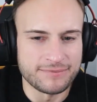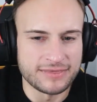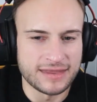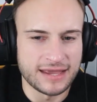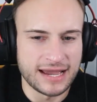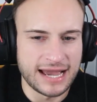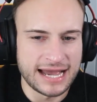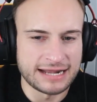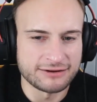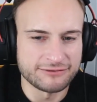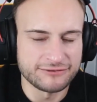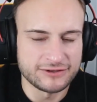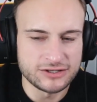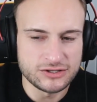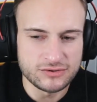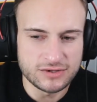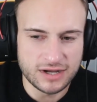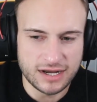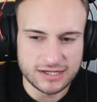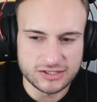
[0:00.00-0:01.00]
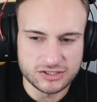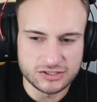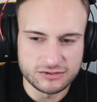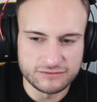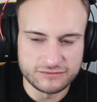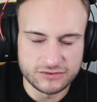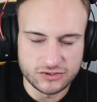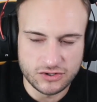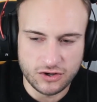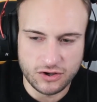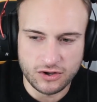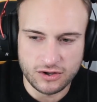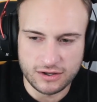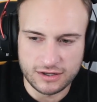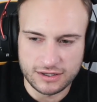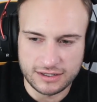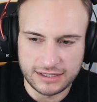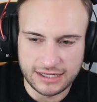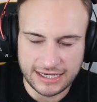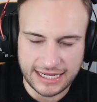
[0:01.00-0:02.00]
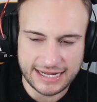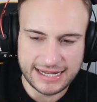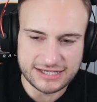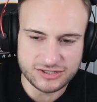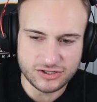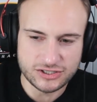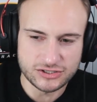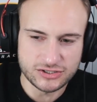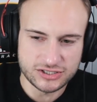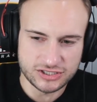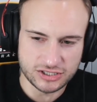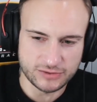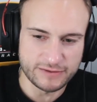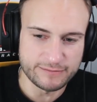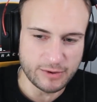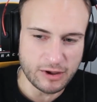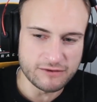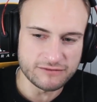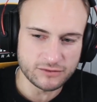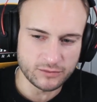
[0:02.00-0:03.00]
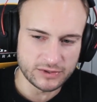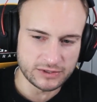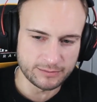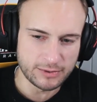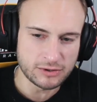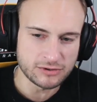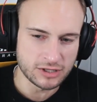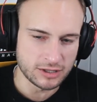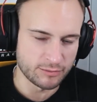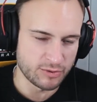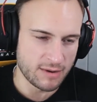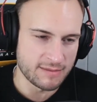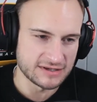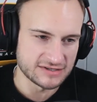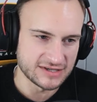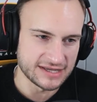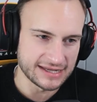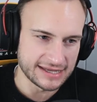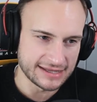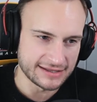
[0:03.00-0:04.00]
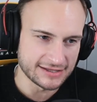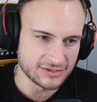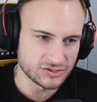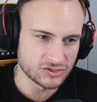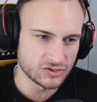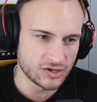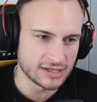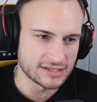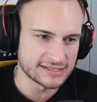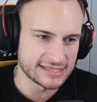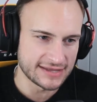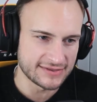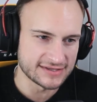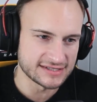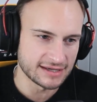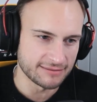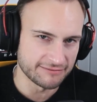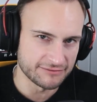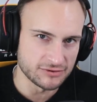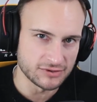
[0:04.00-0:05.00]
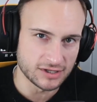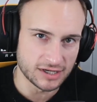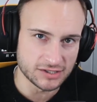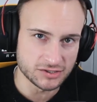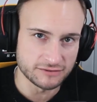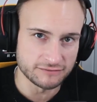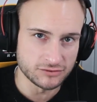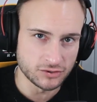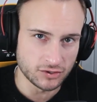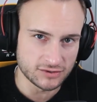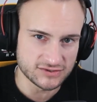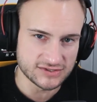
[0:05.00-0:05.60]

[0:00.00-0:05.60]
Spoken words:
And for you guys who've not, okay, let's try and do this. We both know the premise here, and let's try and set this up for you guys who've not seen